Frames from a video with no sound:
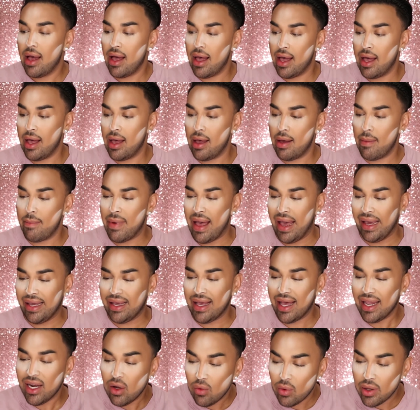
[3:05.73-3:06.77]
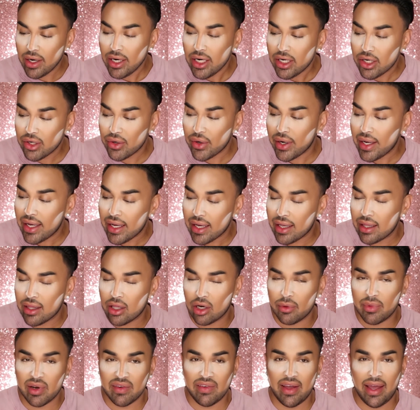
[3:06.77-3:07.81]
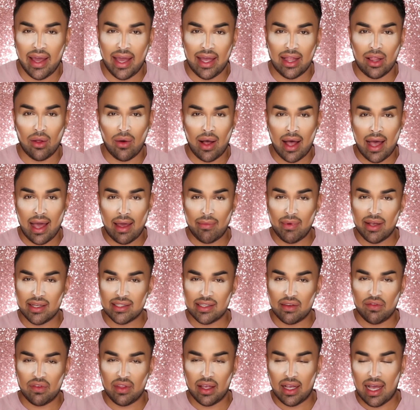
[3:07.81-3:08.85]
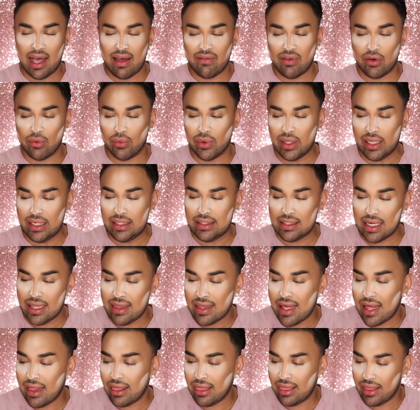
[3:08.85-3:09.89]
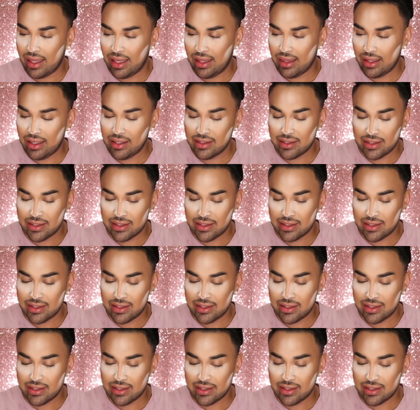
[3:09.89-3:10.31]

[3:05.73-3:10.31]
I kind of want to create a little bit of a halo eye because I feel like I haven't really done that lately.